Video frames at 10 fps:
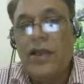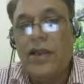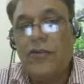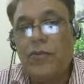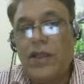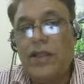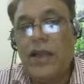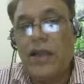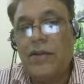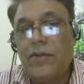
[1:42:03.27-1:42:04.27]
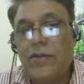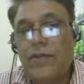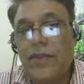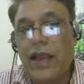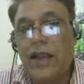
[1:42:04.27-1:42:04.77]
it's mean that
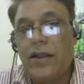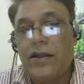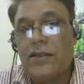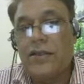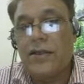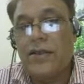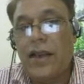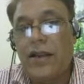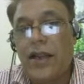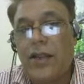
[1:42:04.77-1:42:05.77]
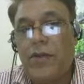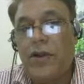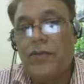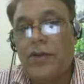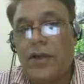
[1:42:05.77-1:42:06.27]
that culture, that
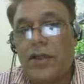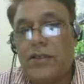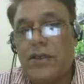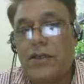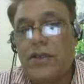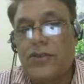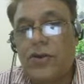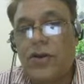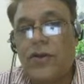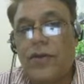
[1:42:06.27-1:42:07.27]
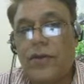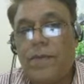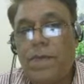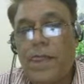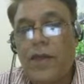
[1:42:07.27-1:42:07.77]
element of the culture is a stronger one.
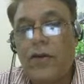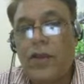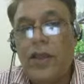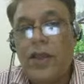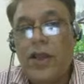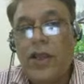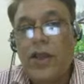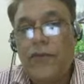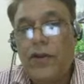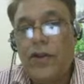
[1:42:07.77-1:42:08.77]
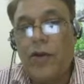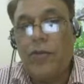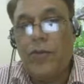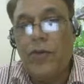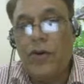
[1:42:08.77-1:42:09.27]
Okay, if we
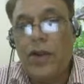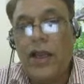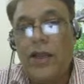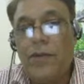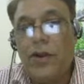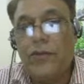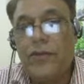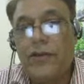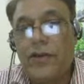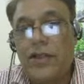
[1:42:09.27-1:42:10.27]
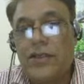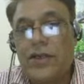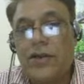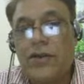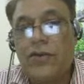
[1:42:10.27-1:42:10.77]
adopt more element of this
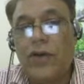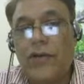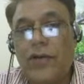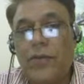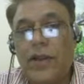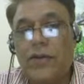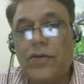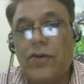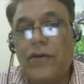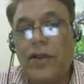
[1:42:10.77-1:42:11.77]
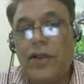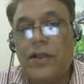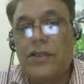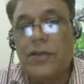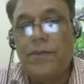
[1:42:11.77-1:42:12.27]
culture to our
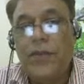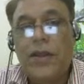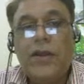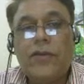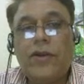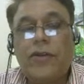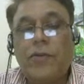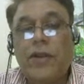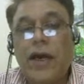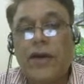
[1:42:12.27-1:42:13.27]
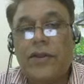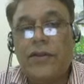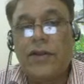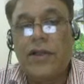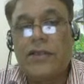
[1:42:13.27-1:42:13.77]
culture, so it's mean
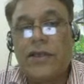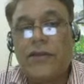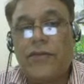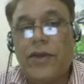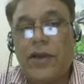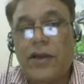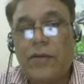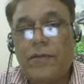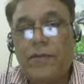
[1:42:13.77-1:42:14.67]
this culture is weaker